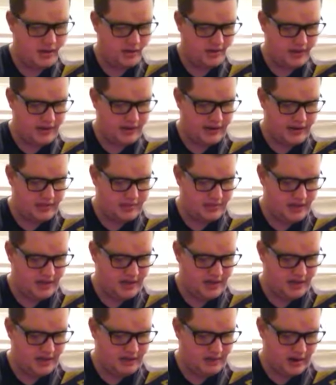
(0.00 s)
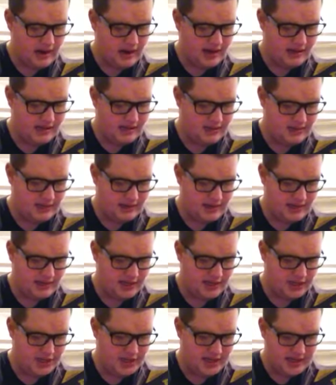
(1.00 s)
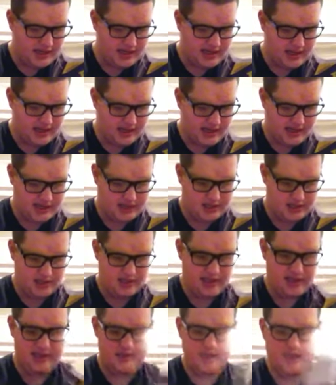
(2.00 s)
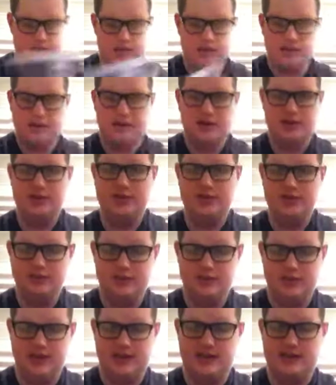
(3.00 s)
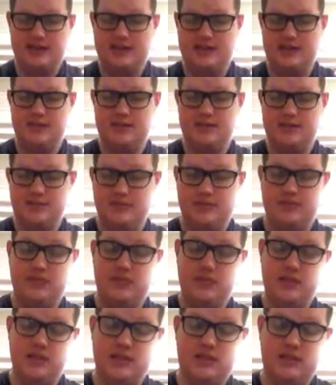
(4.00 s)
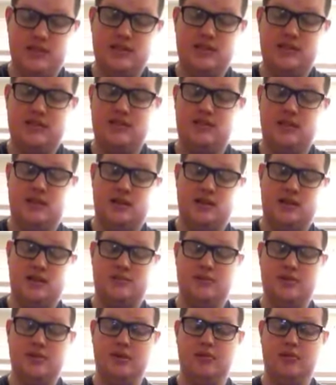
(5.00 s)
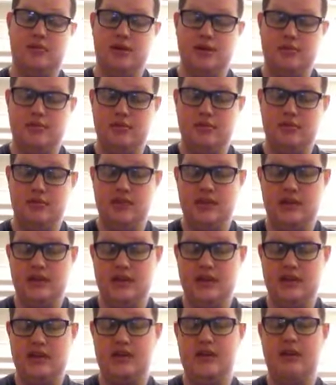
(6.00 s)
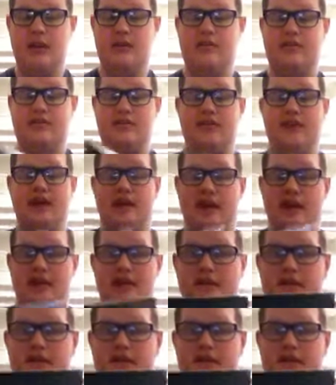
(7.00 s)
Rated P, it's rated G, actually, and it's 102 minutes. This is the longest Pokemon movie ever made.